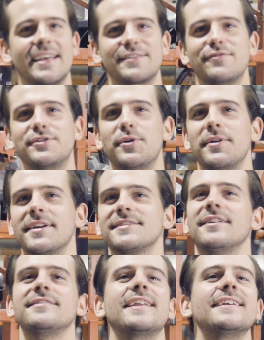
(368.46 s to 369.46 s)
Thanks for joining
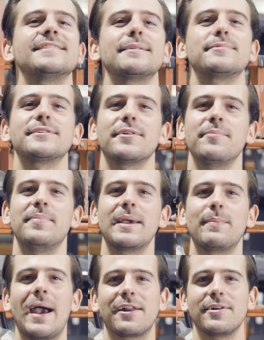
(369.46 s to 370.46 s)
us on today's episode of
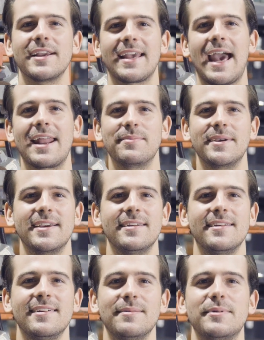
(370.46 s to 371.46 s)
Big Battery Academy.
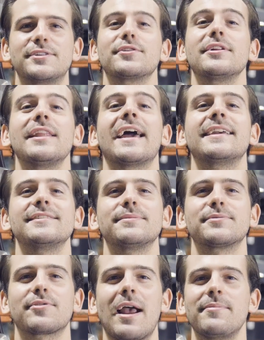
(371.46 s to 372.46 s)
Be sure to like and
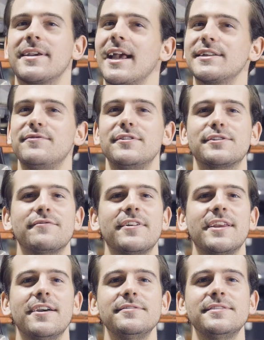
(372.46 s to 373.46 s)
subscribe to catch future
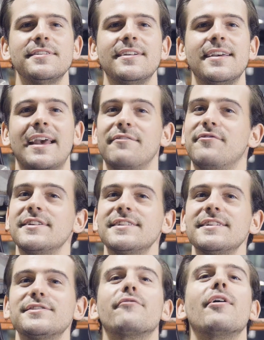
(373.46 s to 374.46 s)
videos, and
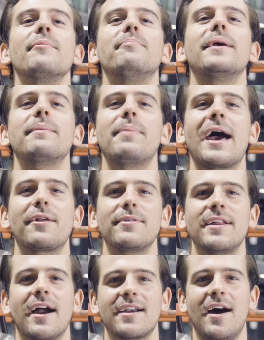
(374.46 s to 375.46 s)
visit us over at
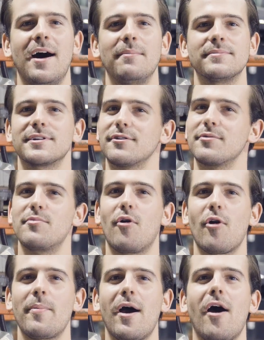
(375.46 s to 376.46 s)
bigbattery.com to learn
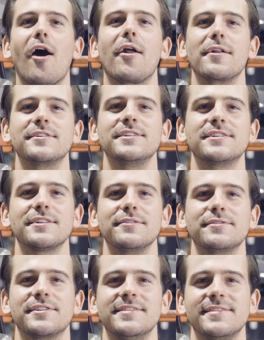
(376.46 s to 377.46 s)
more about our energy
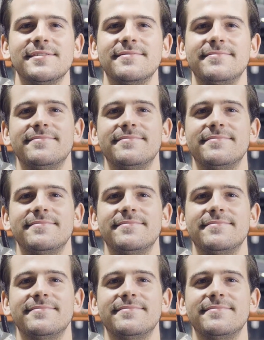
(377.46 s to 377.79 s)
solutions.